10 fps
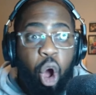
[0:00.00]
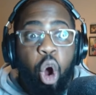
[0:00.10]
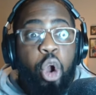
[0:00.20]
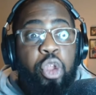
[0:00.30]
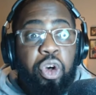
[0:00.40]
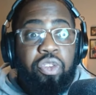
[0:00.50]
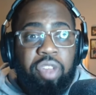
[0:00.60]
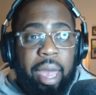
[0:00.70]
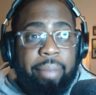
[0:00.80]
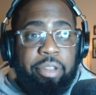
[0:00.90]
Are those
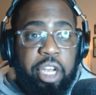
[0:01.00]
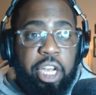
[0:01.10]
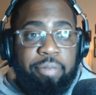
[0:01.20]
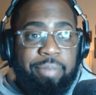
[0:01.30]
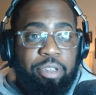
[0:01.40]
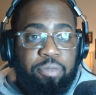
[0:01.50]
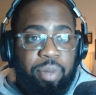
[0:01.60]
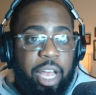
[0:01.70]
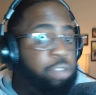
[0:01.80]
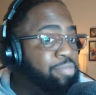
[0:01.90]
games that James Peoples
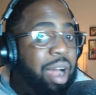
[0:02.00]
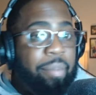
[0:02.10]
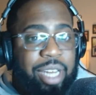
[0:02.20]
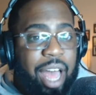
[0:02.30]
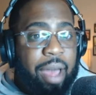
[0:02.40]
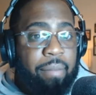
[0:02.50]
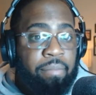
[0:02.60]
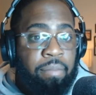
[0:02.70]
plays? Probably not.